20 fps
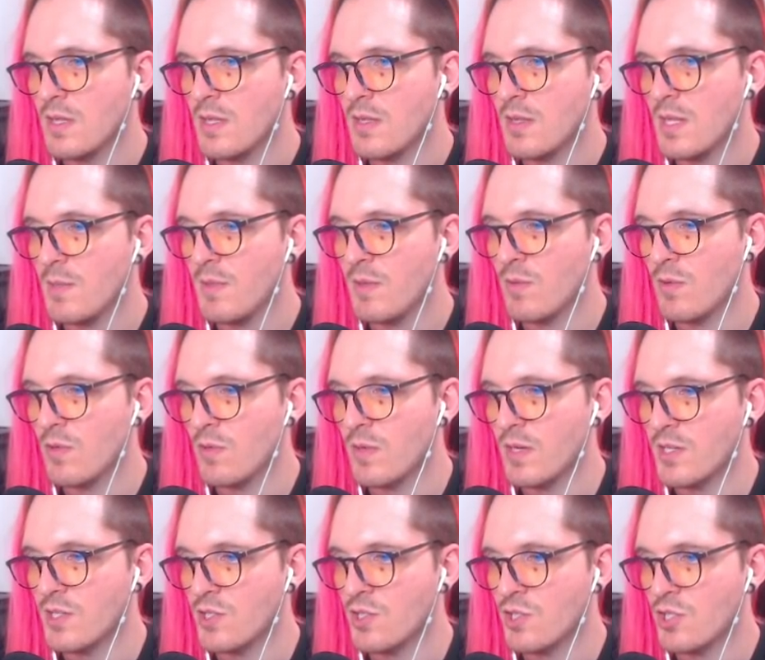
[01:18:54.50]
Let me real
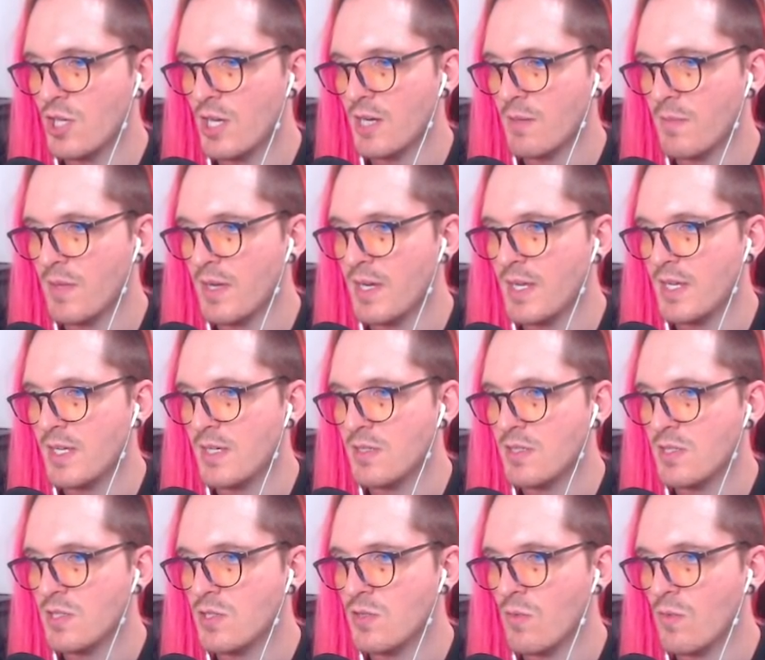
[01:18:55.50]
quick just check my
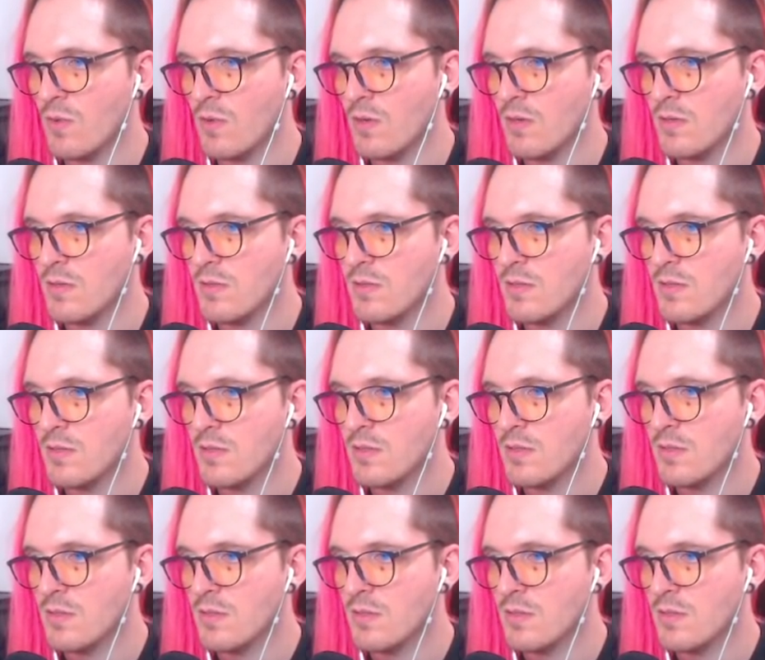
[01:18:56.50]
swords.